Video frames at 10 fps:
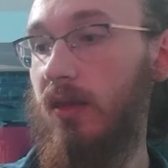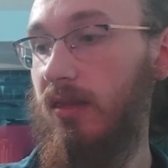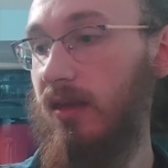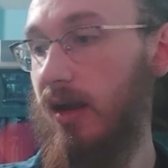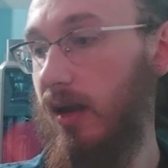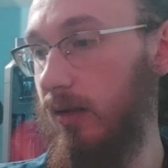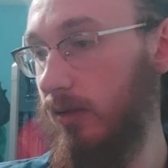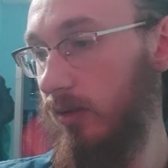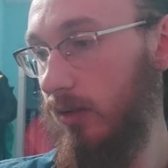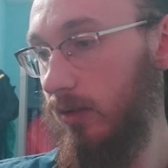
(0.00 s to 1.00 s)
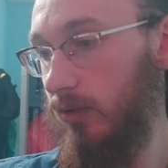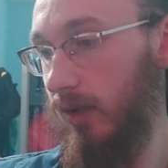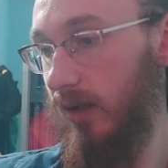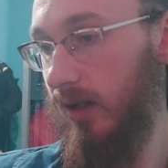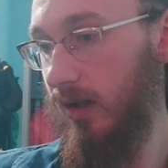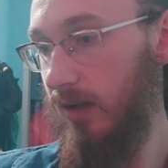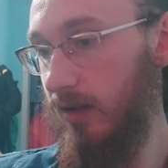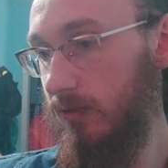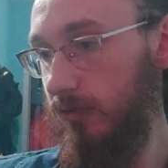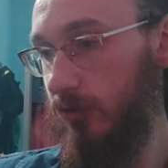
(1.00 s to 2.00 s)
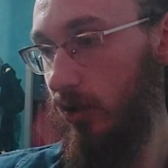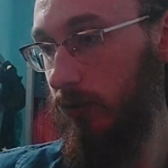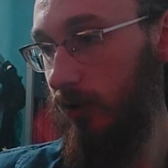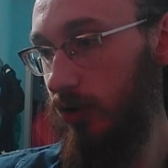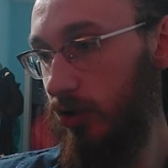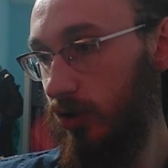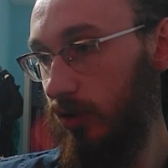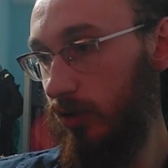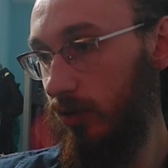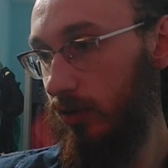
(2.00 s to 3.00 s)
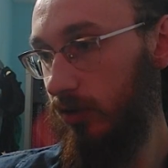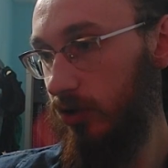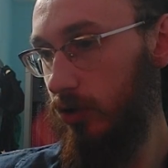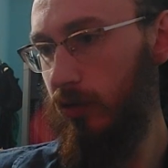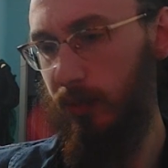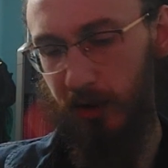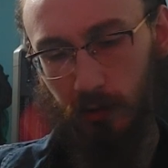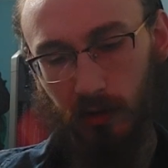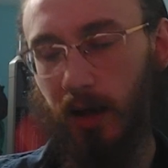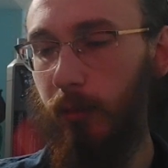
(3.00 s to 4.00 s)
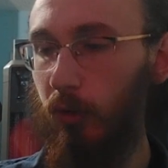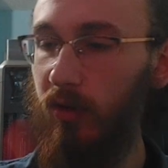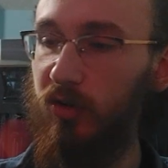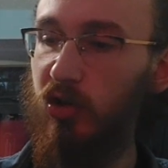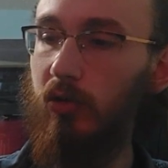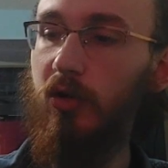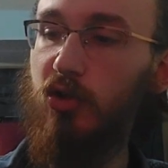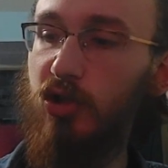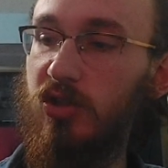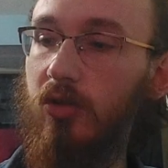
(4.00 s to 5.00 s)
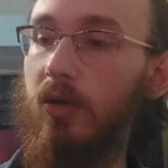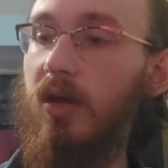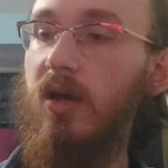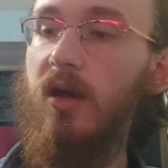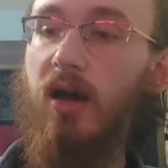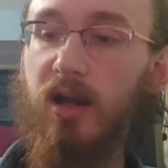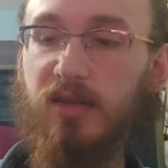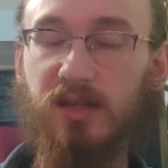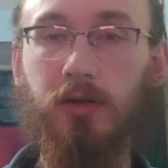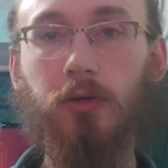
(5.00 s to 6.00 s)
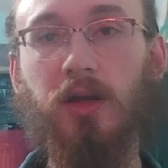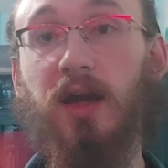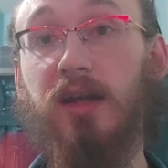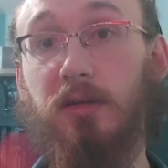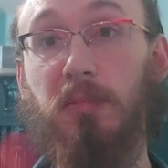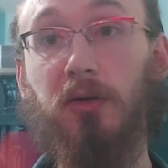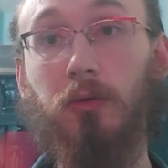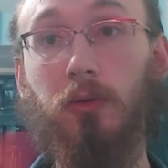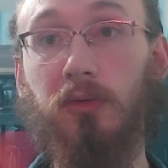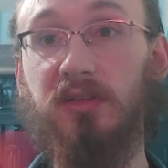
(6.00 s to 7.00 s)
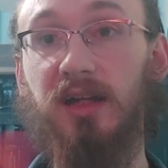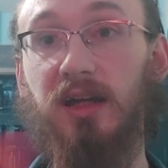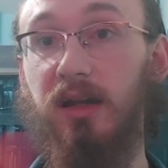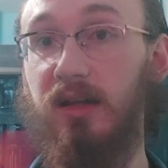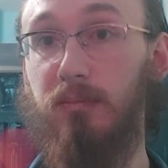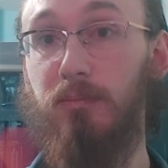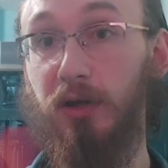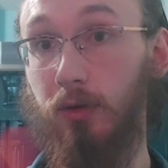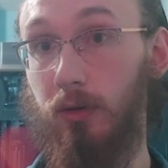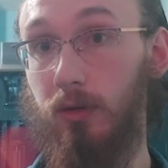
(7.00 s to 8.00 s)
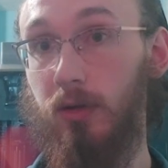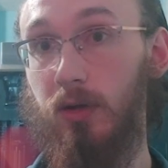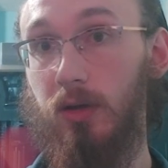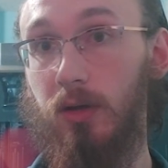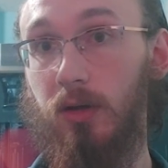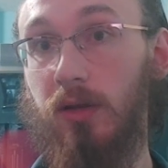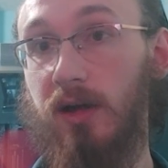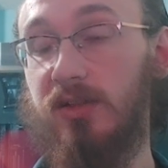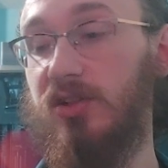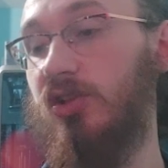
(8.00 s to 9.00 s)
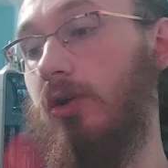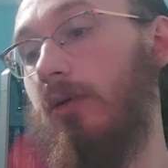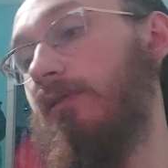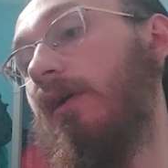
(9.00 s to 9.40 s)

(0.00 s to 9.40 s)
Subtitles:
then, do I have generation 2? I'm holding generation 2. I decided, okay, I need bigger holes and I need bigger locks. So